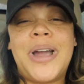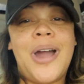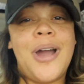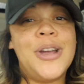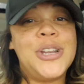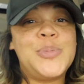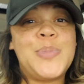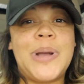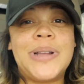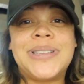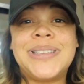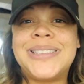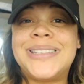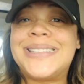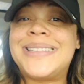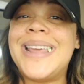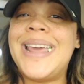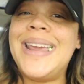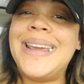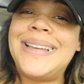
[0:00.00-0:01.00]
car is about to
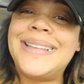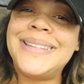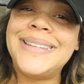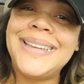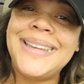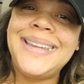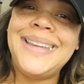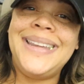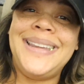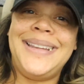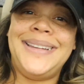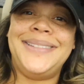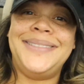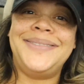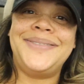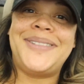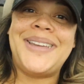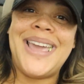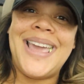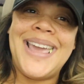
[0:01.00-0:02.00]
stay clean,
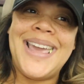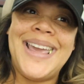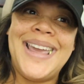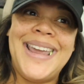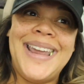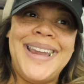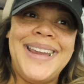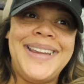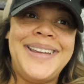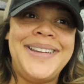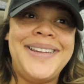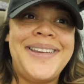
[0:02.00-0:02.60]
okay?